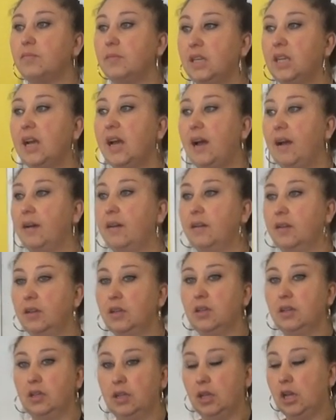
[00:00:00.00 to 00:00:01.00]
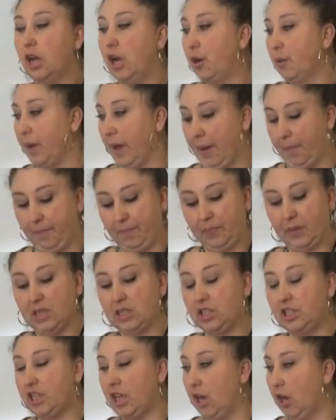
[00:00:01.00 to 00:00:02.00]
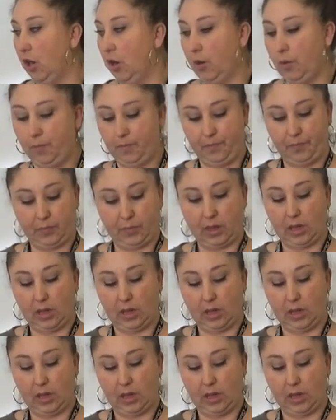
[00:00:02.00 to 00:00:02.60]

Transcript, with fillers: Yeah. Okay, so